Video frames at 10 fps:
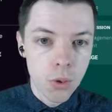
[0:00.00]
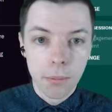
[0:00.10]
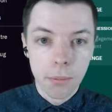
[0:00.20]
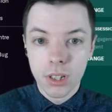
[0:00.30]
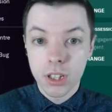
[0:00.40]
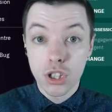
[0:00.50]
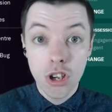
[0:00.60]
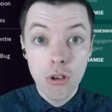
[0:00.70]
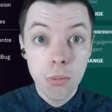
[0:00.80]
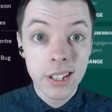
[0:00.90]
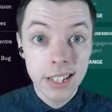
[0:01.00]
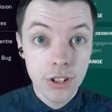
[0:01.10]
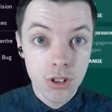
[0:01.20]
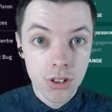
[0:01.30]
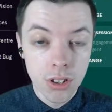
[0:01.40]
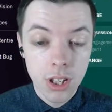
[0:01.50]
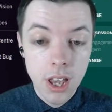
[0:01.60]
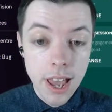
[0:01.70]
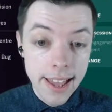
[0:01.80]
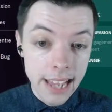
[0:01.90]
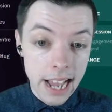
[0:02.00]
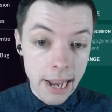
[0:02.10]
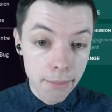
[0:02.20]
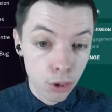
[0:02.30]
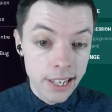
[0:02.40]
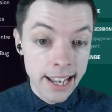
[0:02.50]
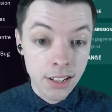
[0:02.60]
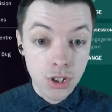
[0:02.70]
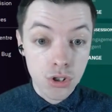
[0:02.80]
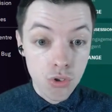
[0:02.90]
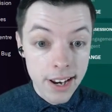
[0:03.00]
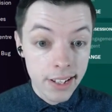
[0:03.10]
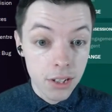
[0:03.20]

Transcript: But there's 2 positions that I'm looking at straight away.